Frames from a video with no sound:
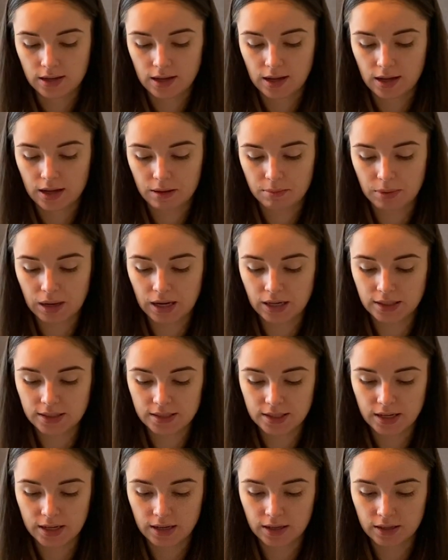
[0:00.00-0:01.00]
I
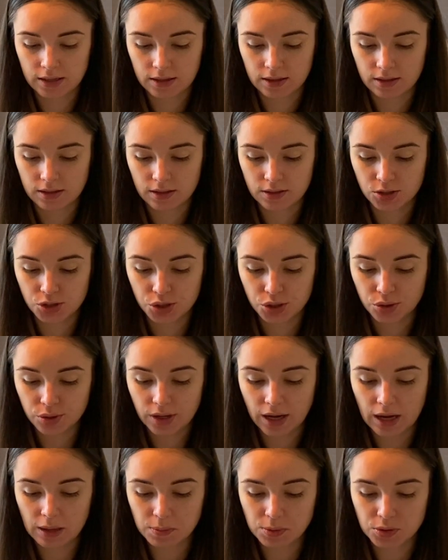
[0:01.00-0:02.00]
take 2
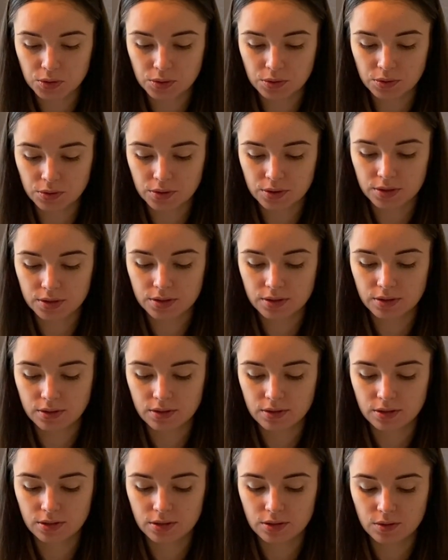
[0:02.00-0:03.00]
capsules
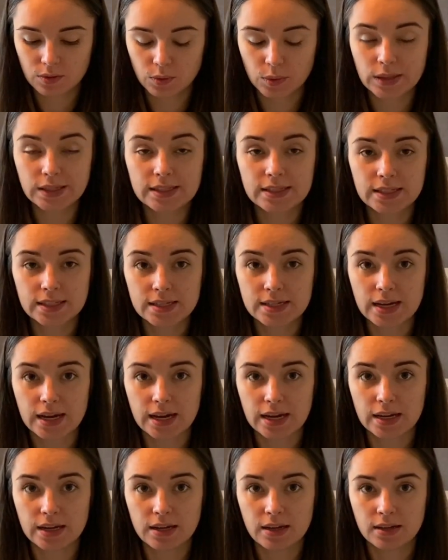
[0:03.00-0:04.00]
once a
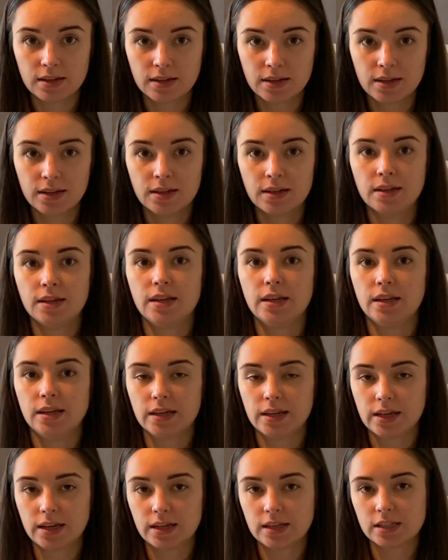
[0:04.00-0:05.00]
day, And
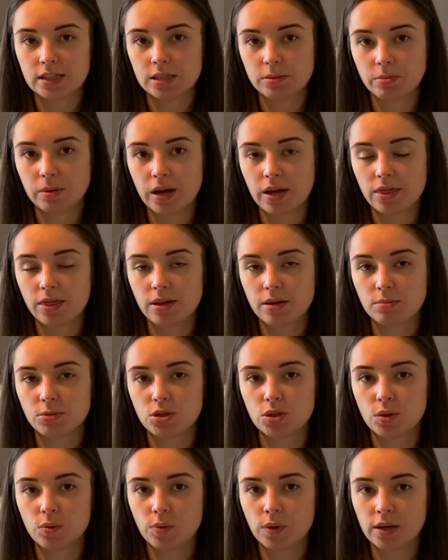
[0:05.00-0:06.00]
again, I spread them.
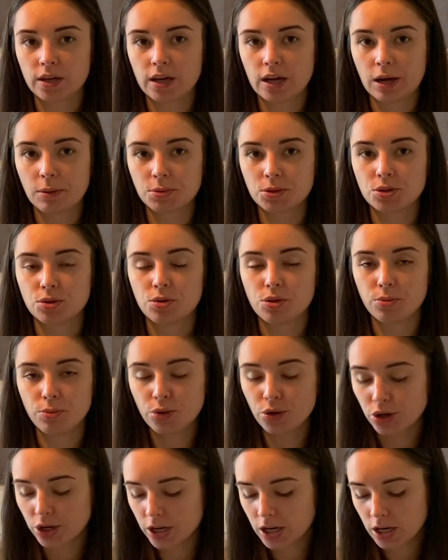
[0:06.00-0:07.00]
So 1 capsule in the
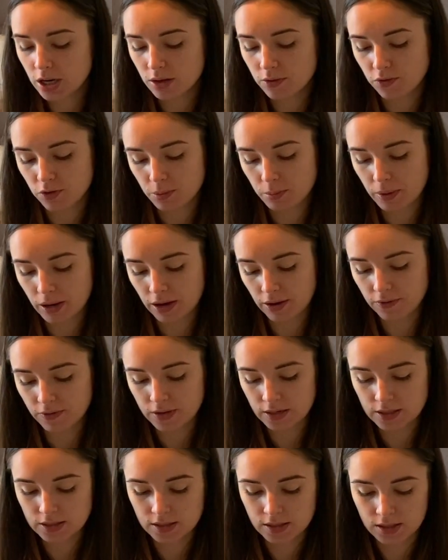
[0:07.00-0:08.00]
morning for
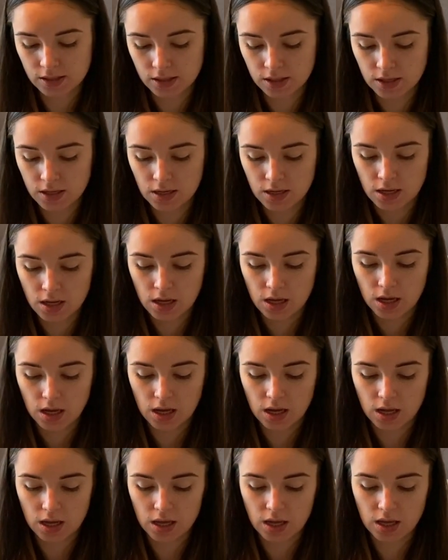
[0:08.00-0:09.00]
breakfast
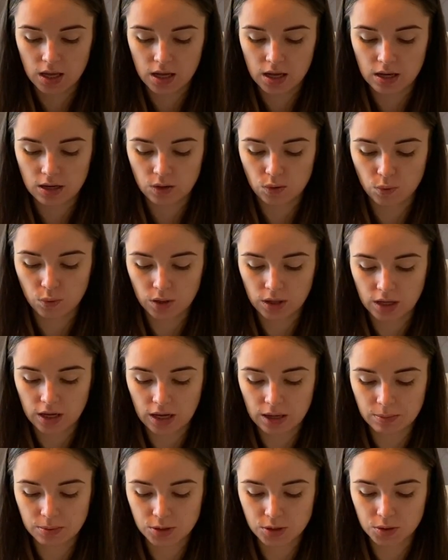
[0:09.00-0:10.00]
and 1
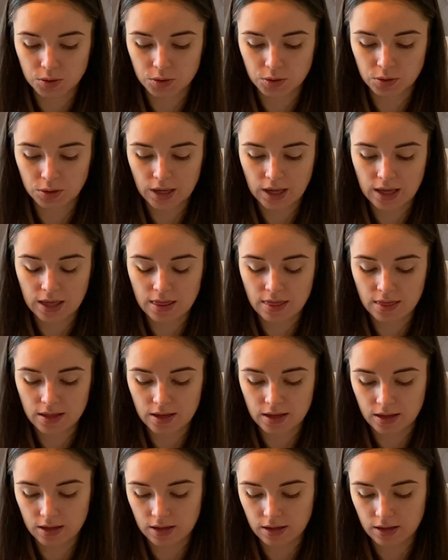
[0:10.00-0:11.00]
capsule in
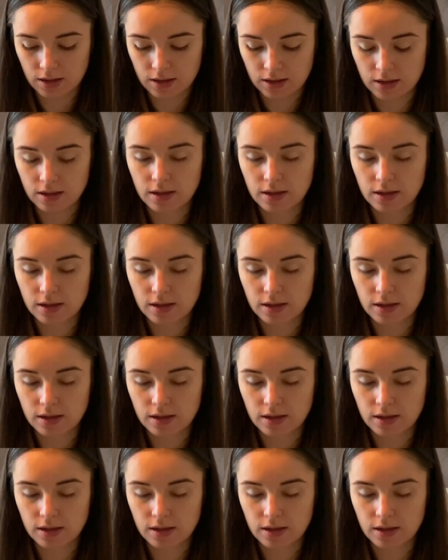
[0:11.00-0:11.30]
the